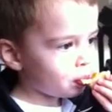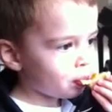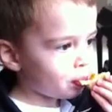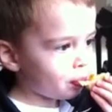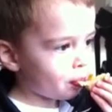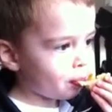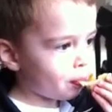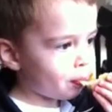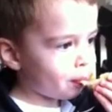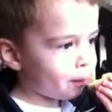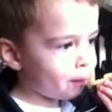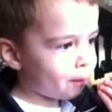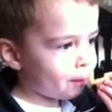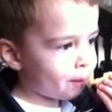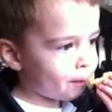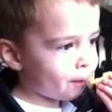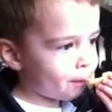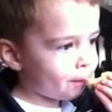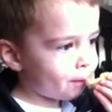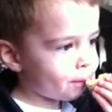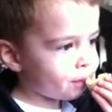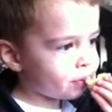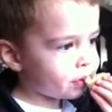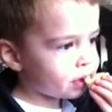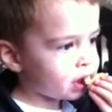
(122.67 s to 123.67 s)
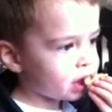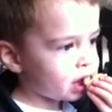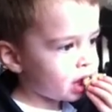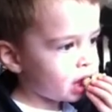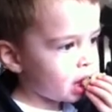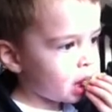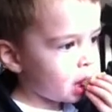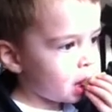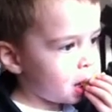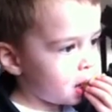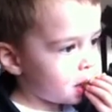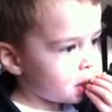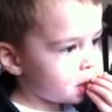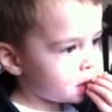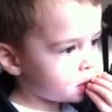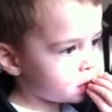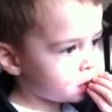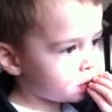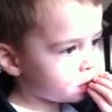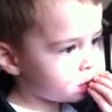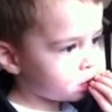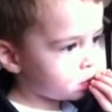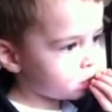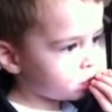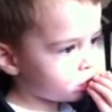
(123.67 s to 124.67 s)
deep and... Well,
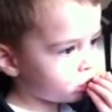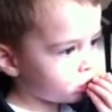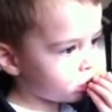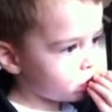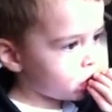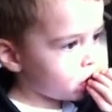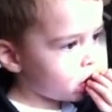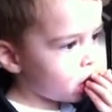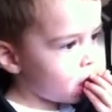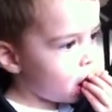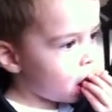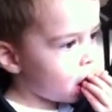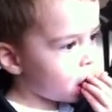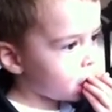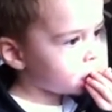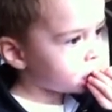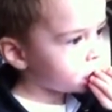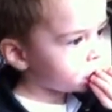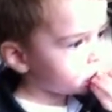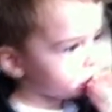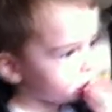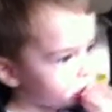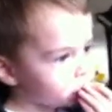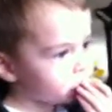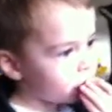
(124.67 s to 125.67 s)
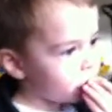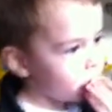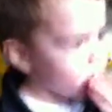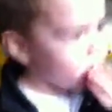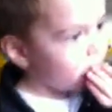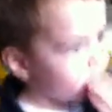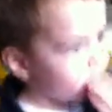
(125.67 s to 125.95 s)
when the snow